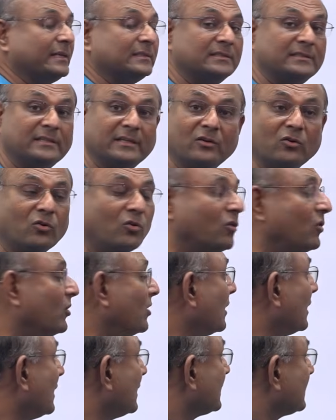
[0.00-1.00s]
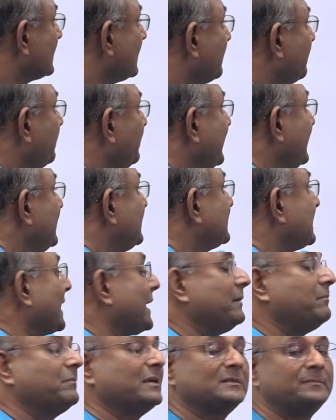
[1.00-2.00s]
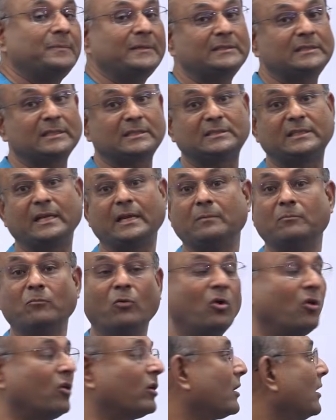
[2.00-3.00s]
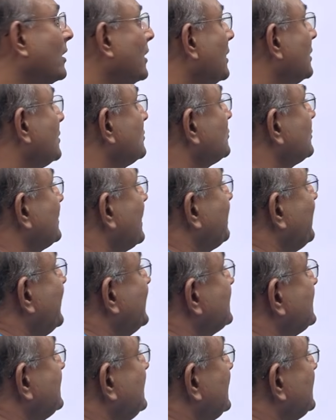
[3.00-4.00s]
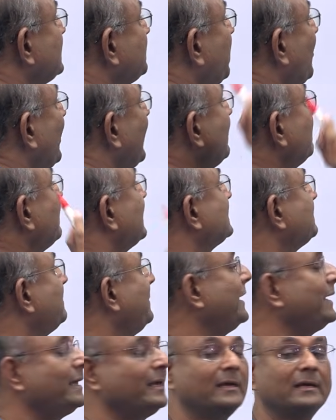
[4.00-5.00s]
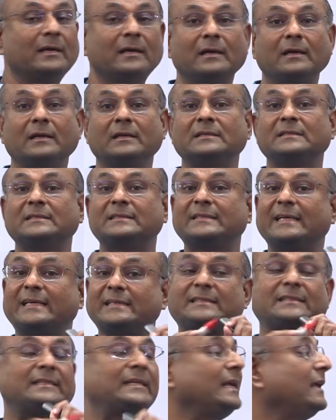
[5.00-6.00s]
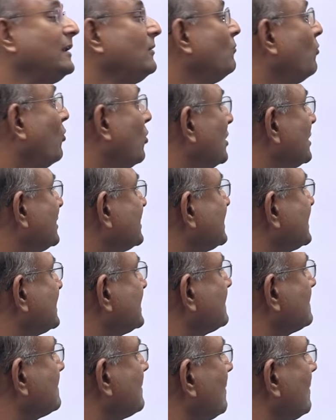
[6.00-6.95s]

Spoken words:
is 0, the big side must be 16 more. So, that means this point must be 16 volts.